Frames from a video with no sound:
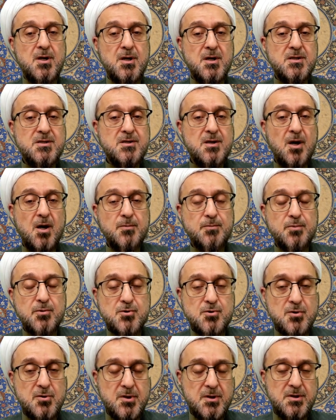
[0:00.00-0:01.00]
is the
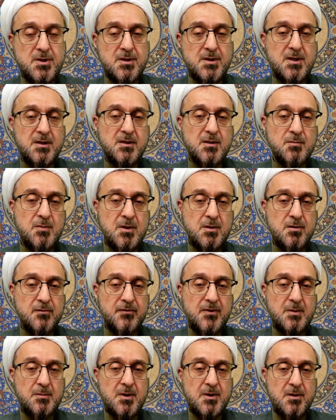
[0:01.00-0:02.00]
opportunity that the month of
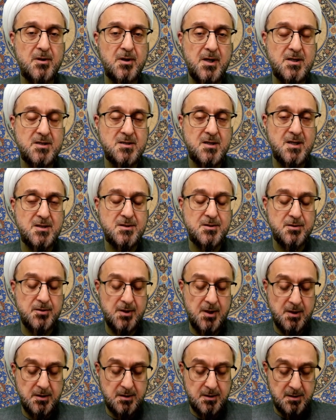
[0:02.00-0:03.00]
Ramadan has
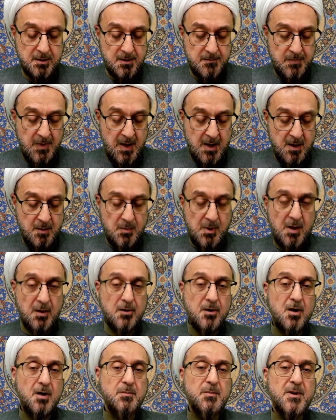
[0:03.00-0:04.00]
created." May
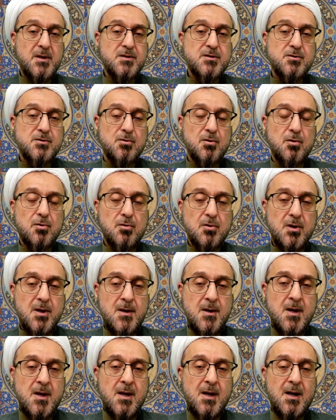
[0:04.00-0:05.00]
Allah bless you all,
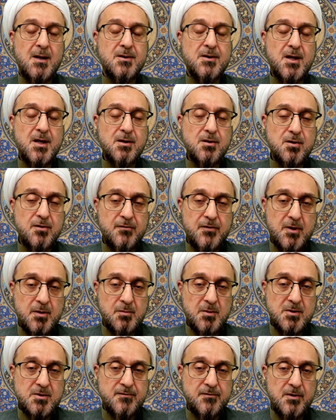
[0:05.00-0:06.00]
and thank you very
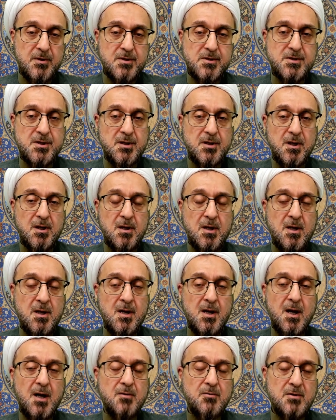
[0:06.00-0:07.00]
much for listening,
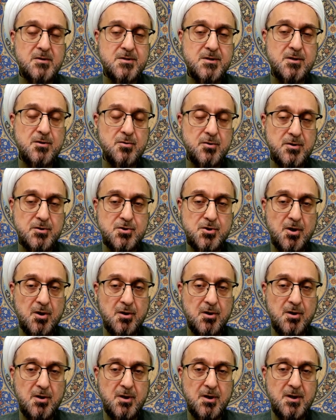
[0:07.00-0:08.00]
and we'll see you
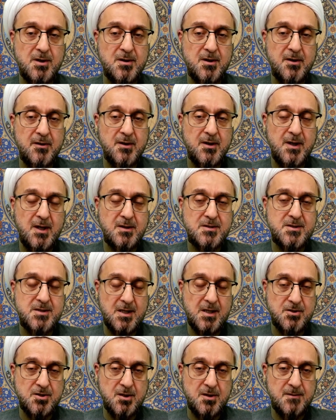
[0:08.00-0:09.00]
inshallah in the next
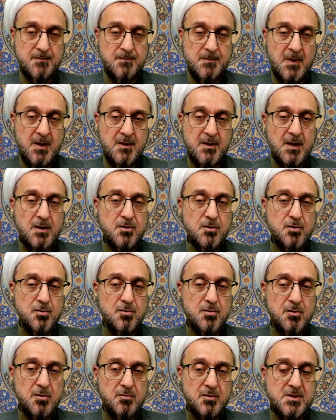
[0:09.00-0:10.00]
session. Thank
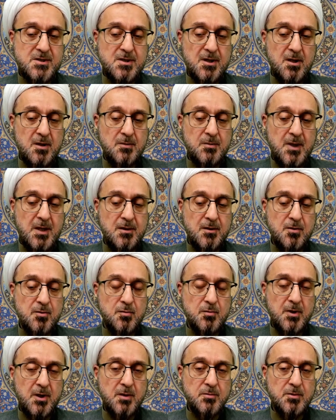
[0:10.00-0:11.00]
you. Wassalamu alaikum
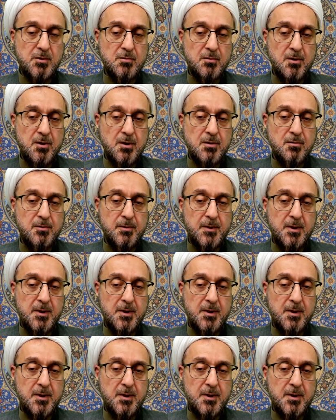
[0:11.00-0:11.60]
wa rahmatullahi wa